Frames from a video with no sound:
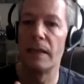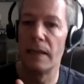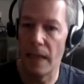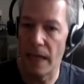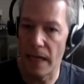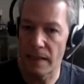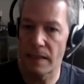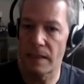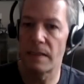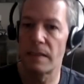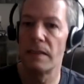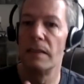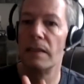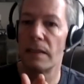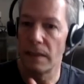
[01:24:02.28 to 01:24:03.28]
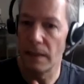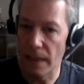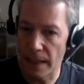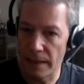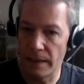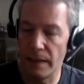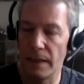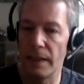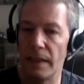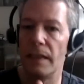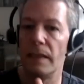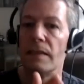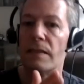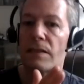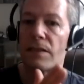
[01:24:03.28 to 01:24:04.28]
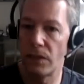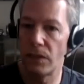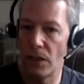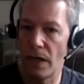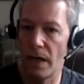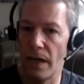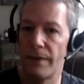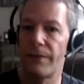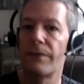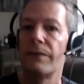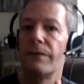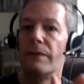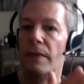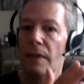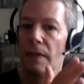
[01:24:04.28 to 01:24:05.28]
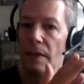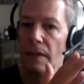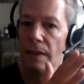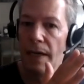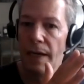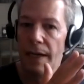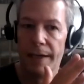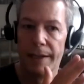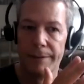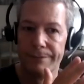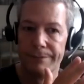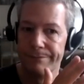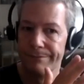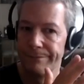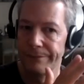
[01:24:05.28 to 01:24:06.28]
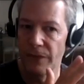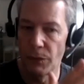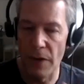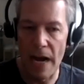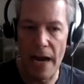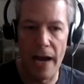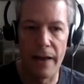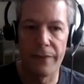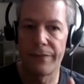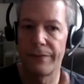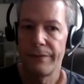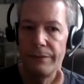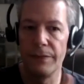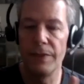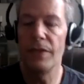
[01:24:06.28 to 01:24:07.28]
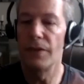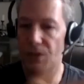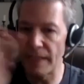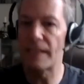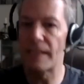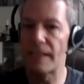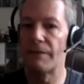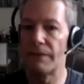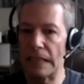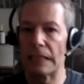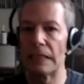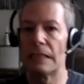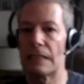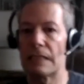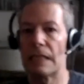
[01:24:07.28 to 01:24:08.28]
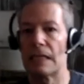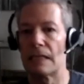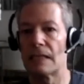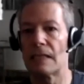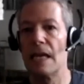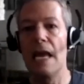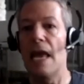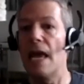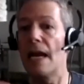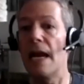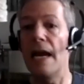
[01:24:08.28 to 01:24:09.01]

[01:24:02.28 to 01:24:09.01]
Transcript: lust, gluttony, sloth, um, wow. wrath, wow. you know, the seven wow. deadly sins. Sure. And